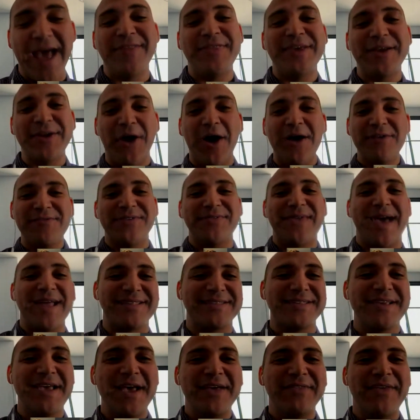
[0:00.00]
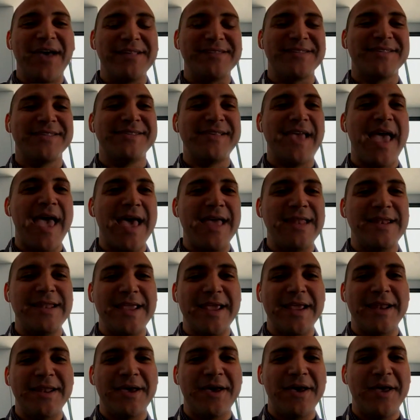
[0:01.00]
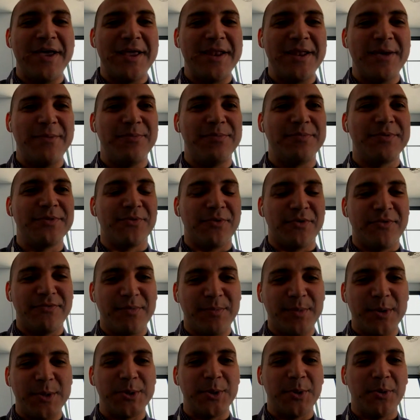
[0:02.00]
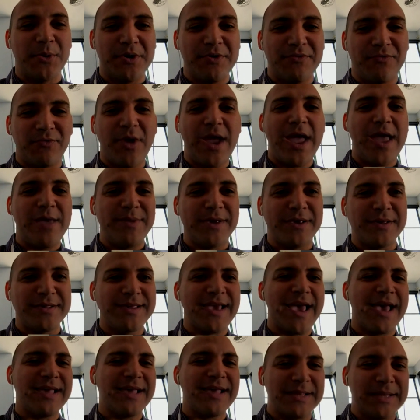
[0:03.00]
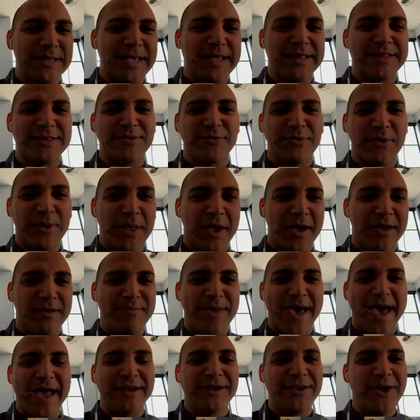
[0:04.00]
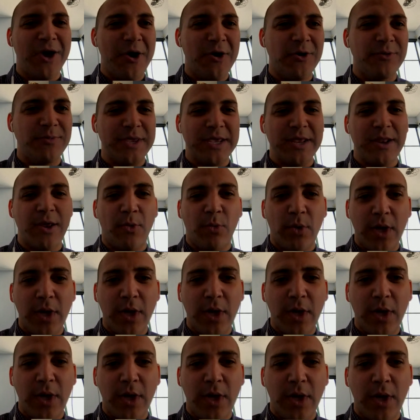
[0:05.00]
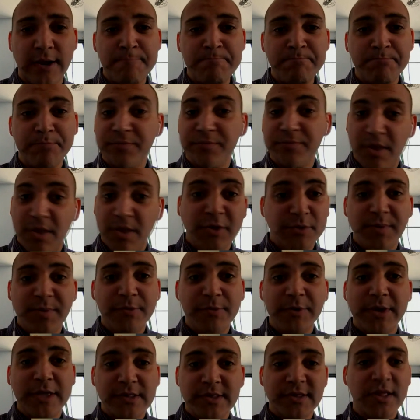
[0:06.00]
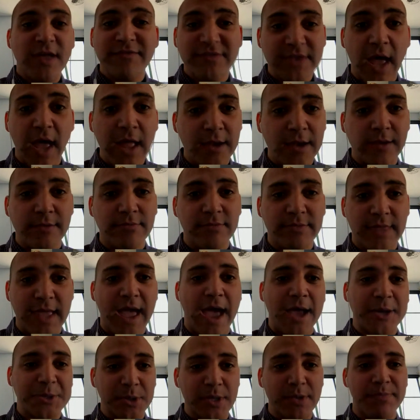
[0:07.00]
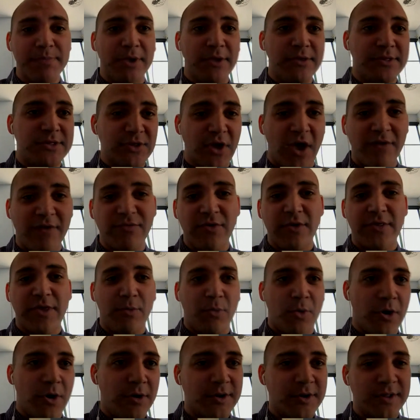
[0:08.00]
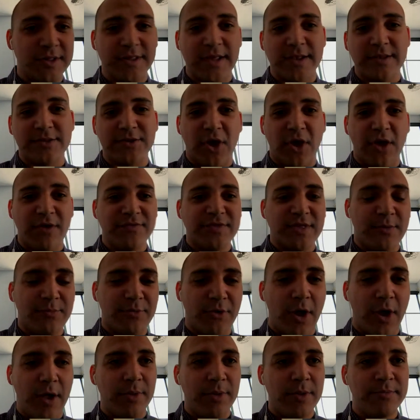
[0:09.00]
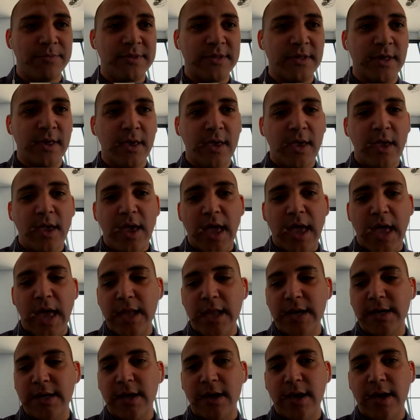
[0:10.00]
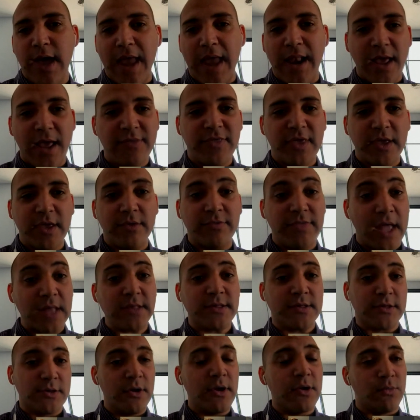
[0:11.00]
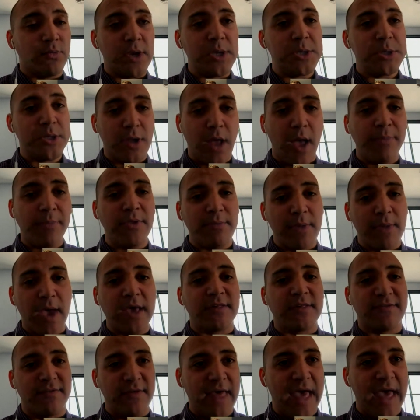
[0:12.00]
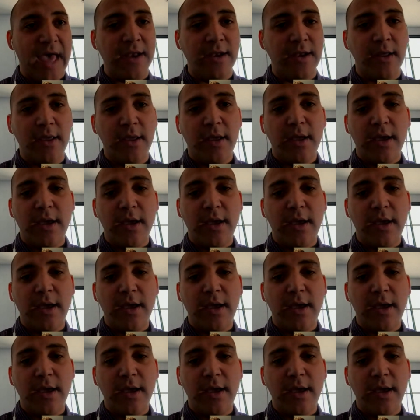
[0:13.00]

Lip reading: I think often that's said in a sort of a pejorative way, because yes, it leads to a lot of bad code, but you know what? Some of those people get stuff done. They actually build software that works and solves their problems, and I think that's good. We should optimize for that.